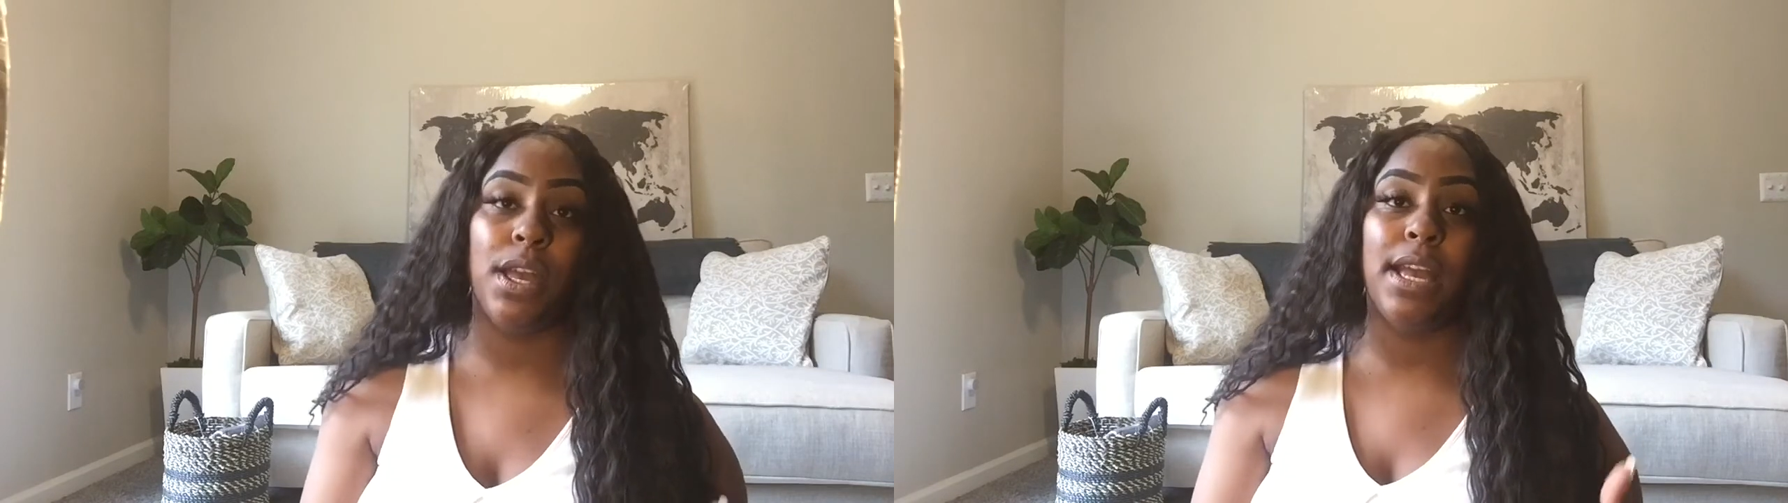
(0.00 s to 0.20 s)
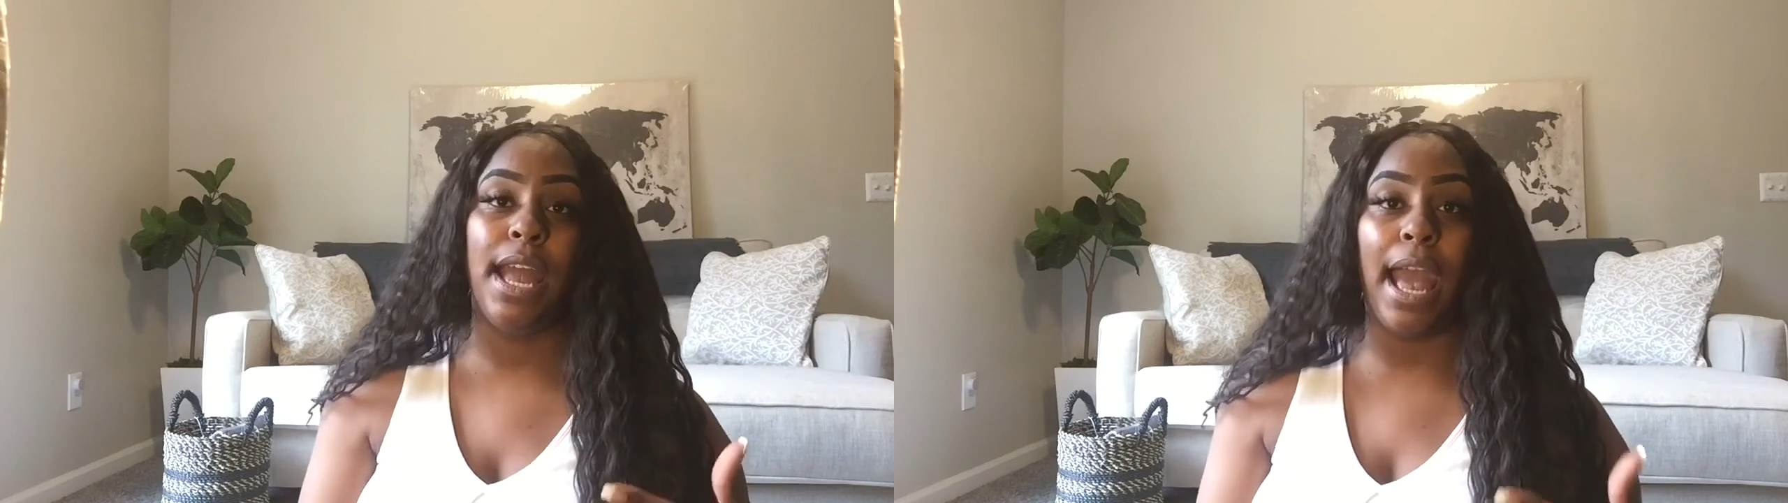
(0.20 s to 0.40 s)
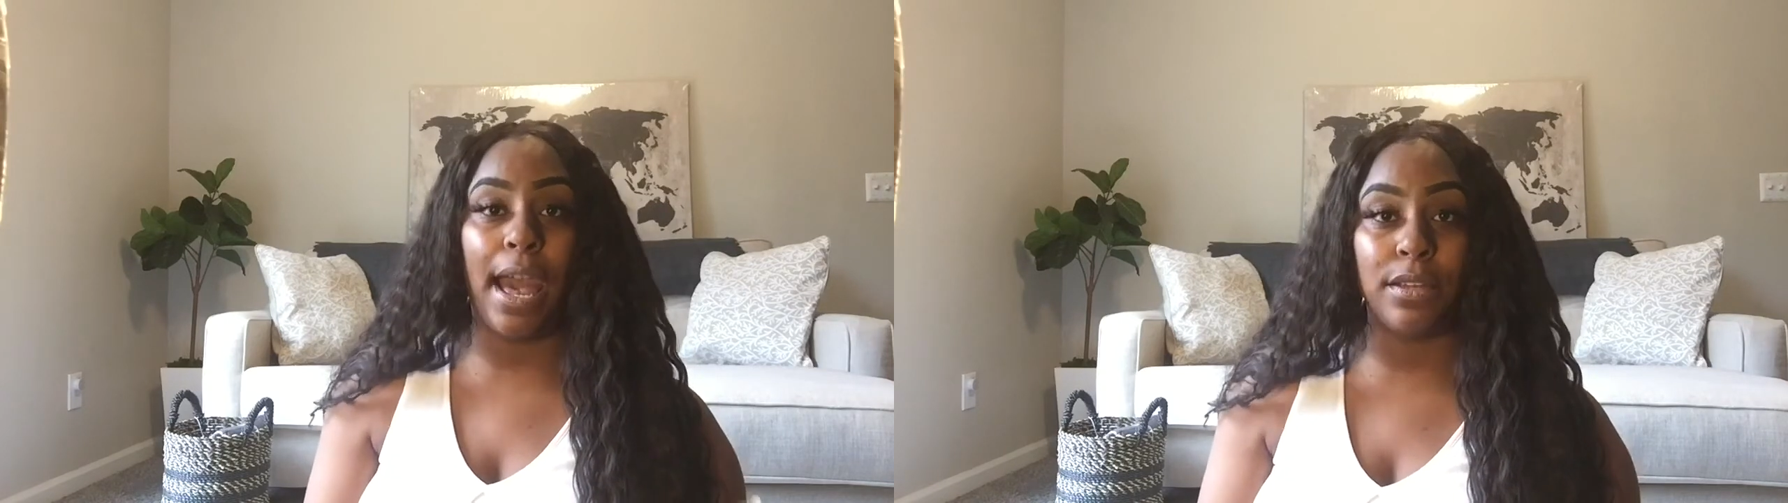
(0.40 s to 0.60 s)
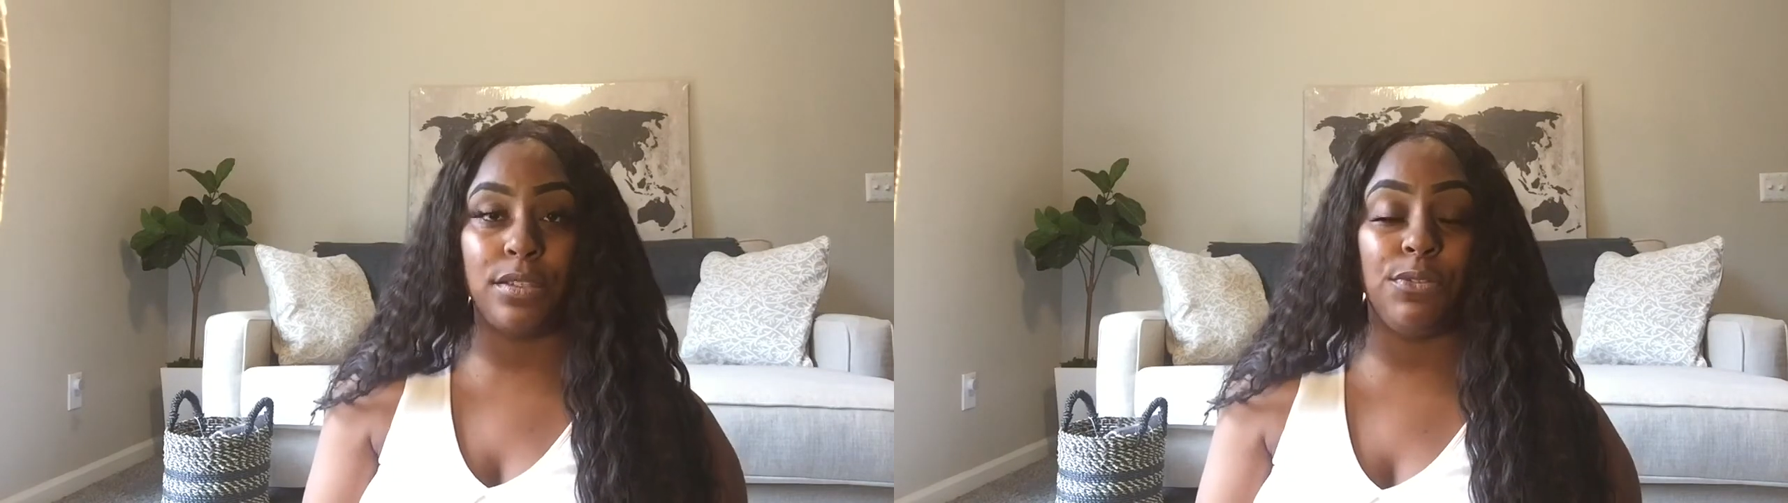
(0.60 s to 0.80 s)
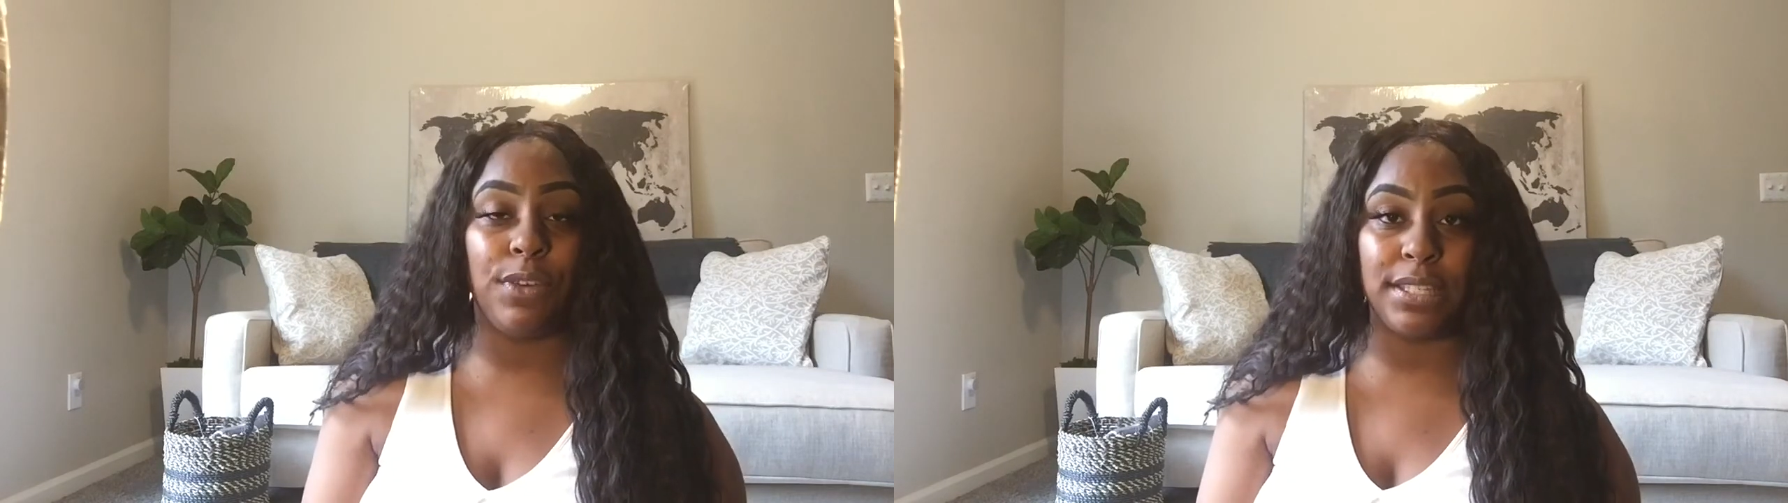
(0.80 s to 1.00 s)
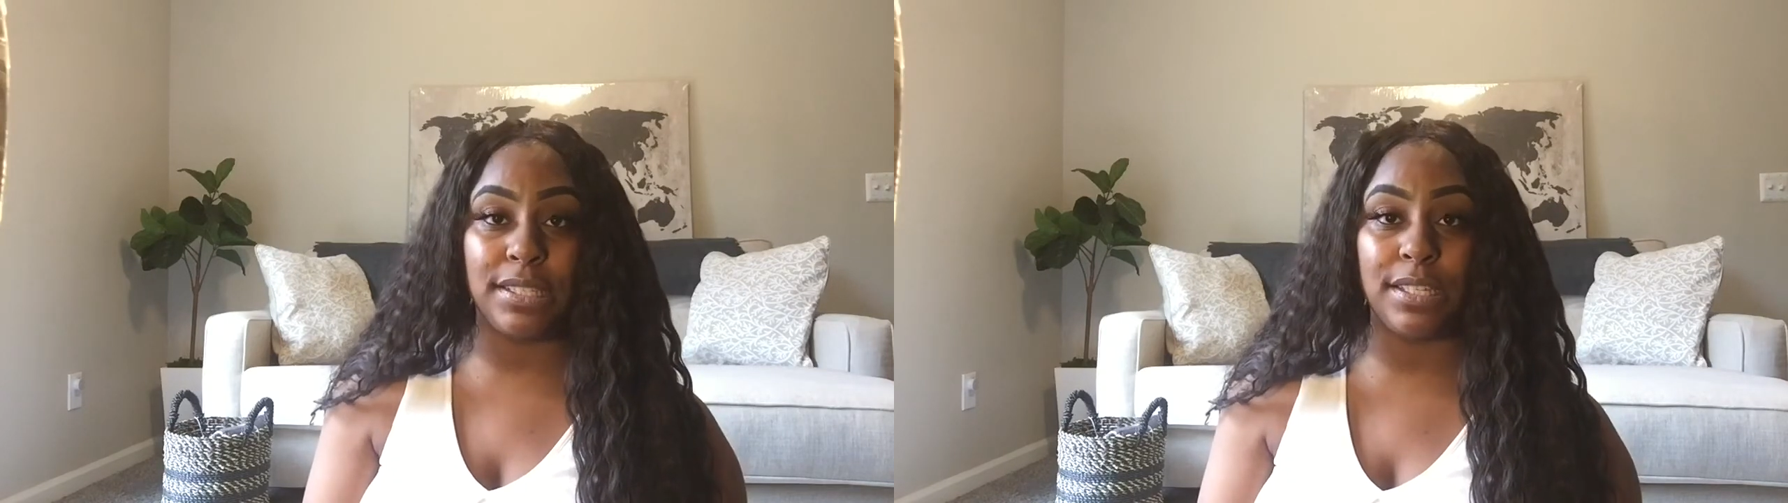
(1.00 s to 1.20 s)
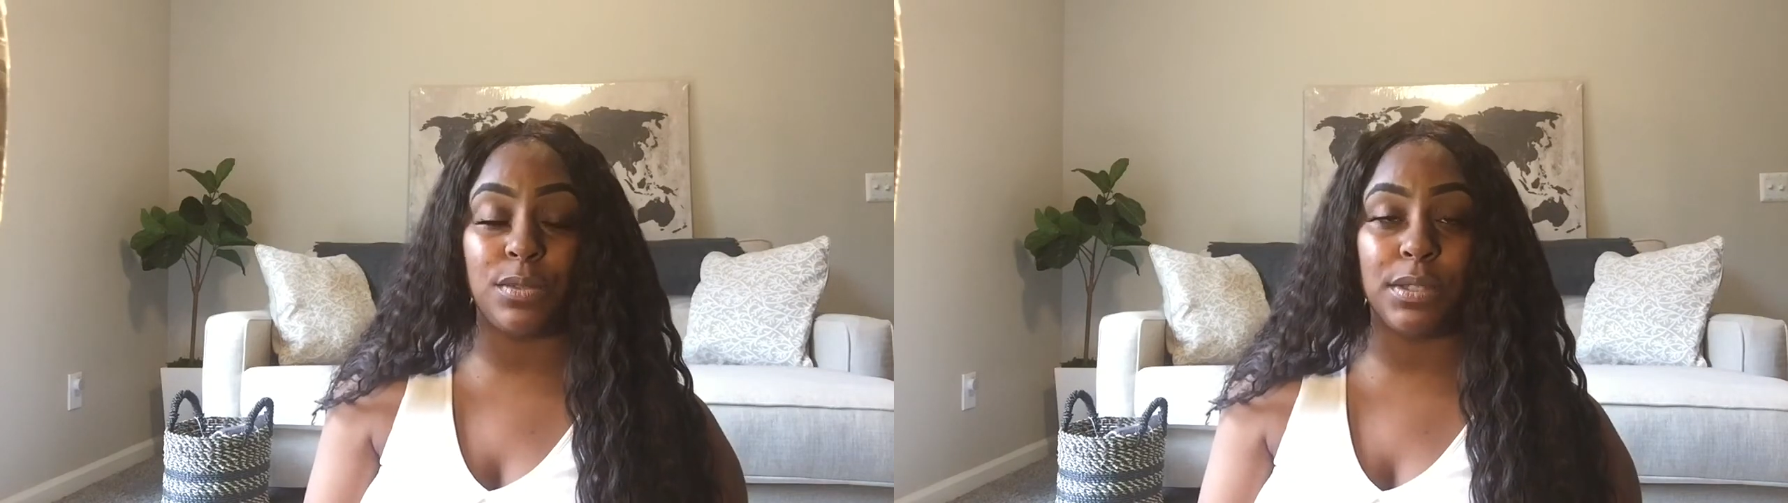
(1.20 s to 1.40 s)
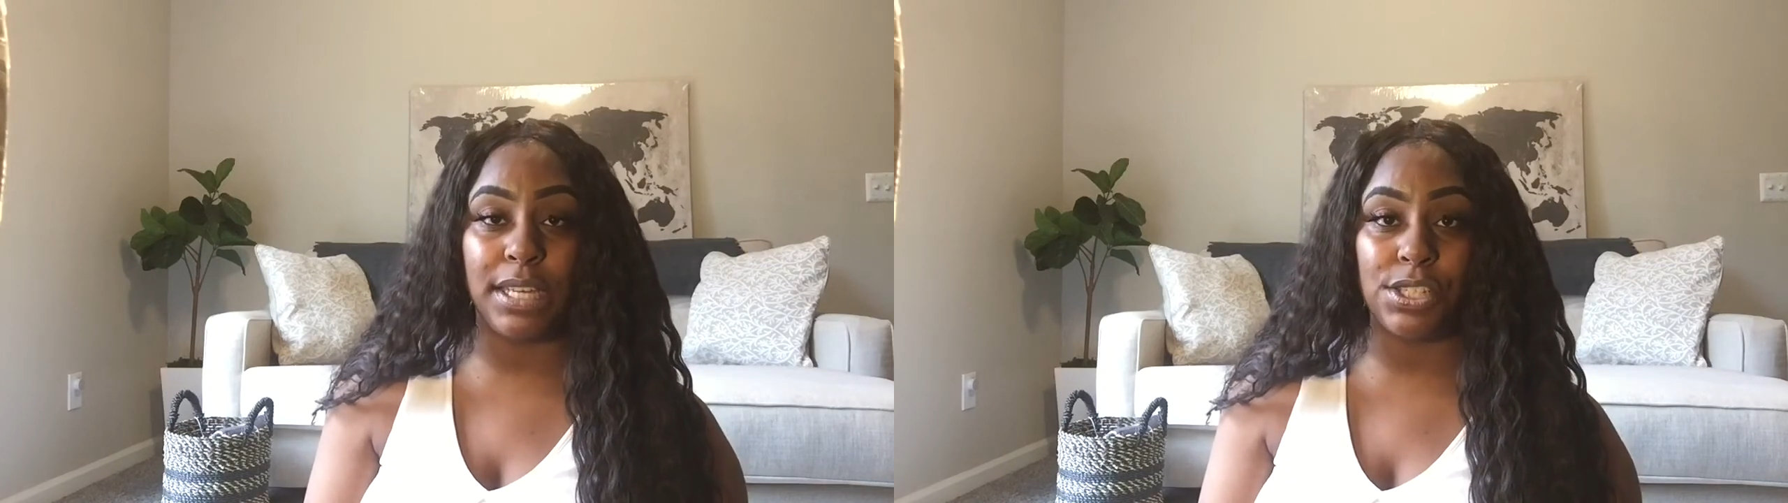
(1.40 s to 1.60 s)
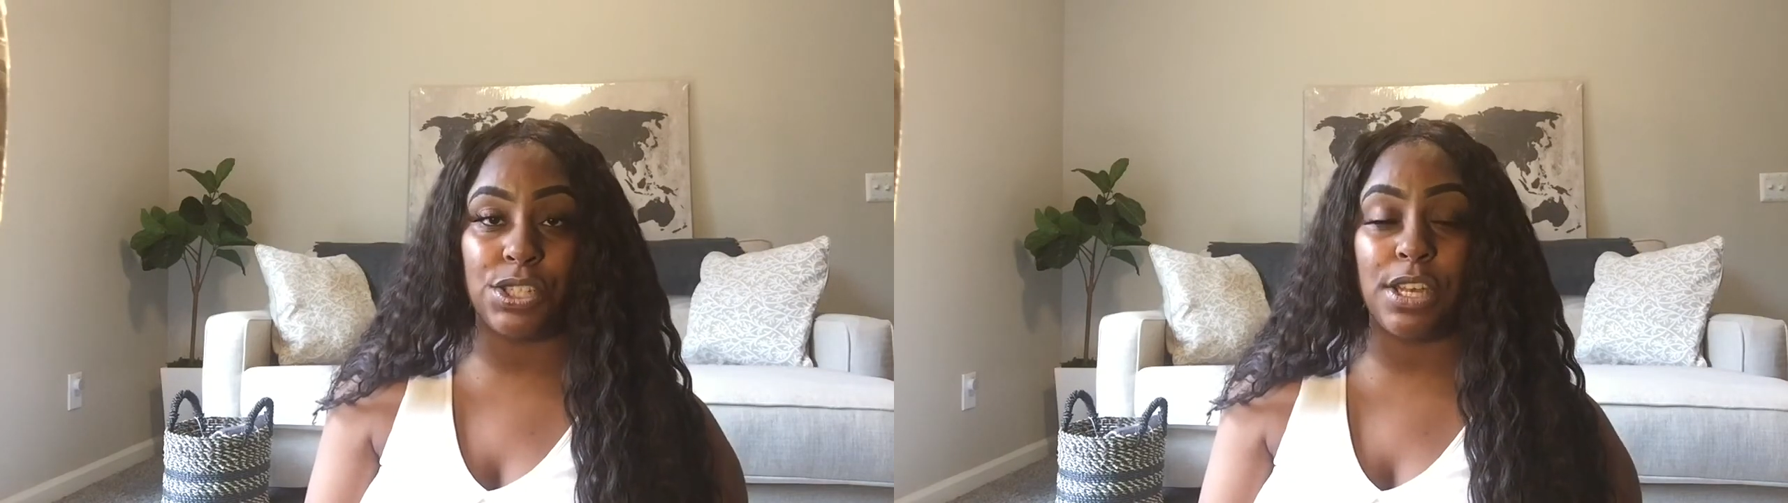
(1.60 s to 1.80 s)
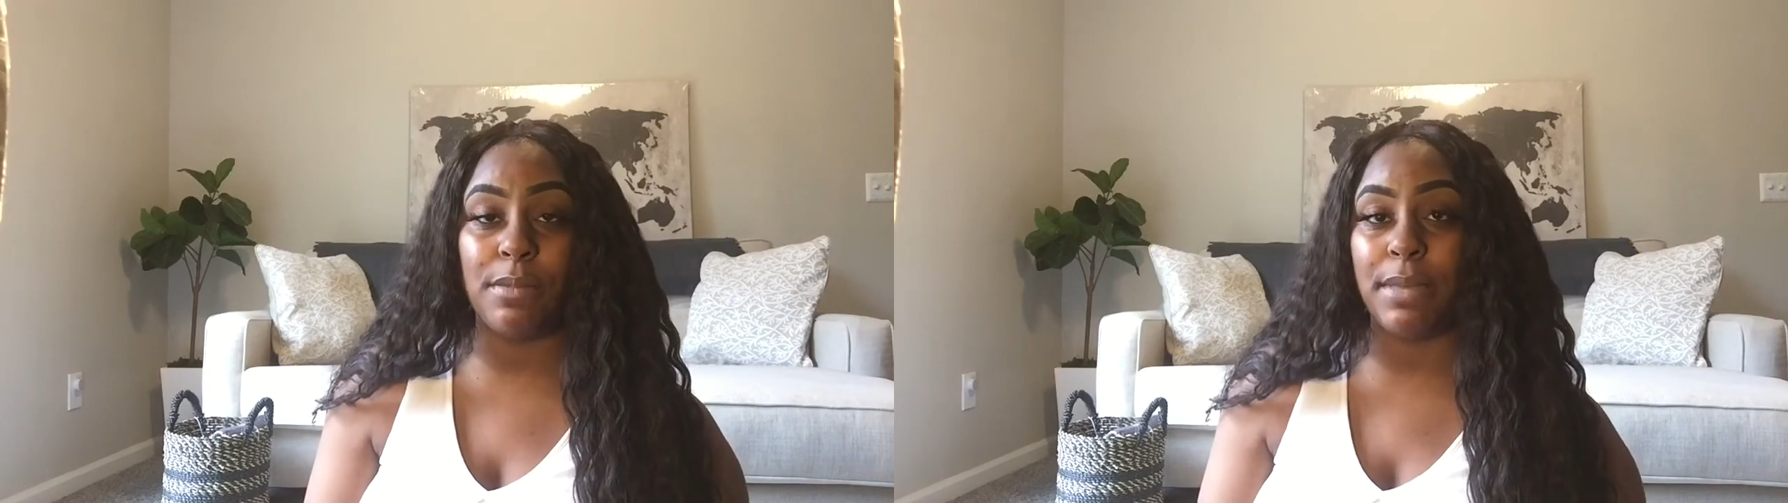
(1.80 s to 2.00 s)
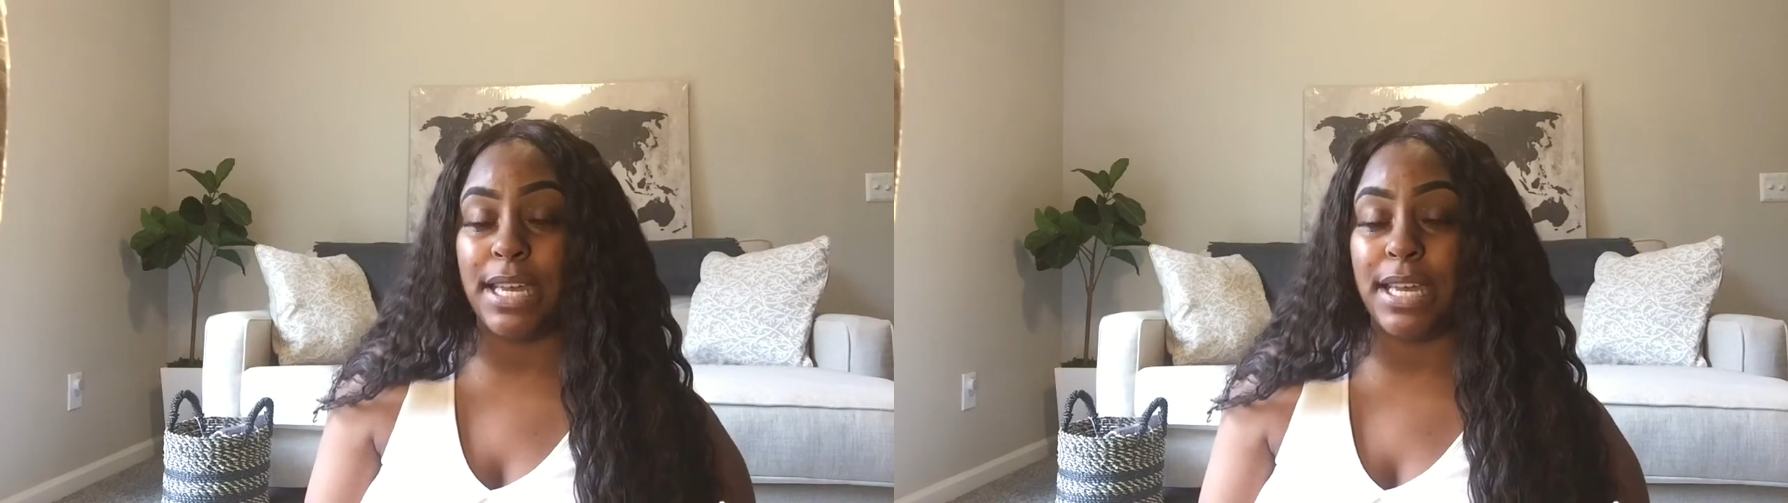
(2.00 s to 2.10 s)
How to fix this relationship